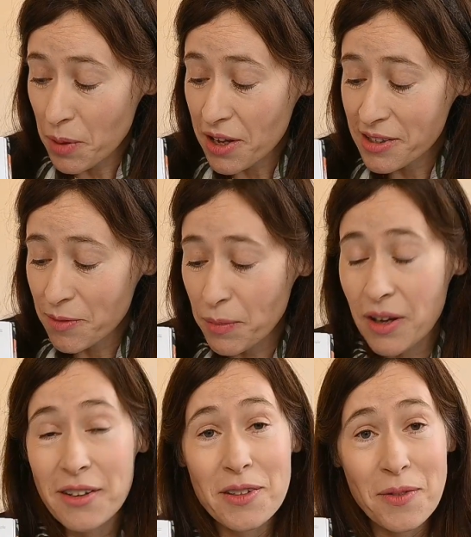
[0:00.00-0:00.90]
pairs of
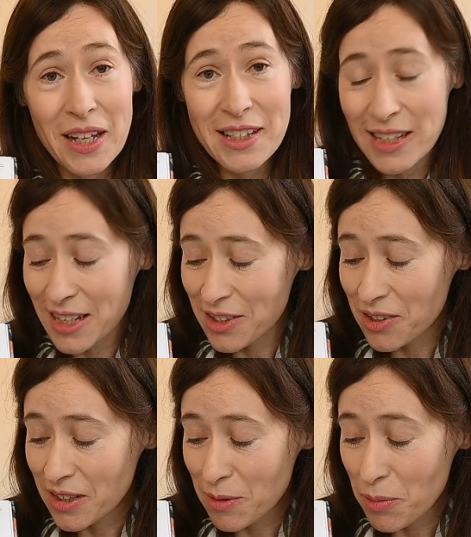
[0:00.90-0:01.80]
birds facing each
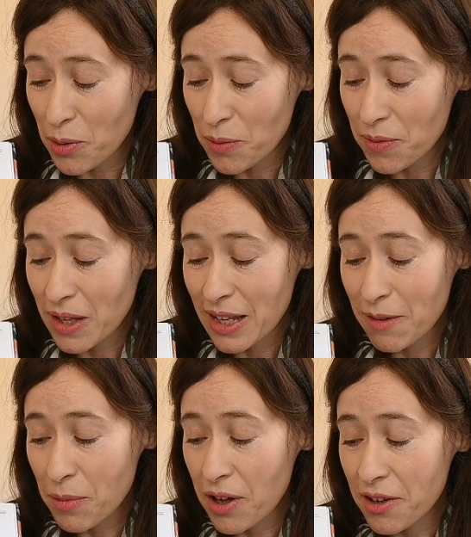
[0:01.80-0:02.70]
other, both
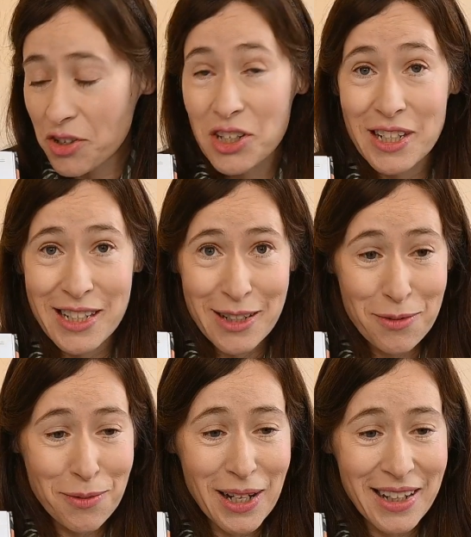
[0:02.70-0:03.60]
perched and in
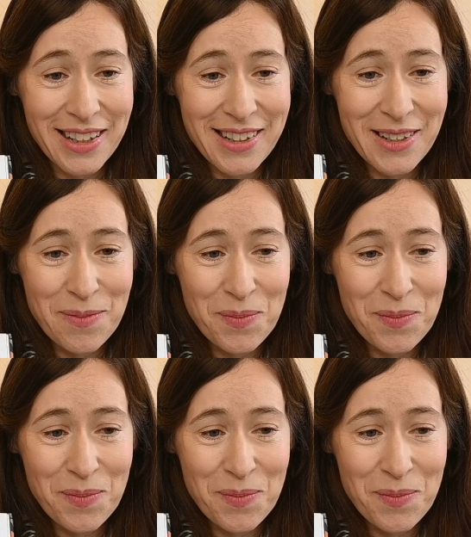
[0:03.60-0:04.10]
flight.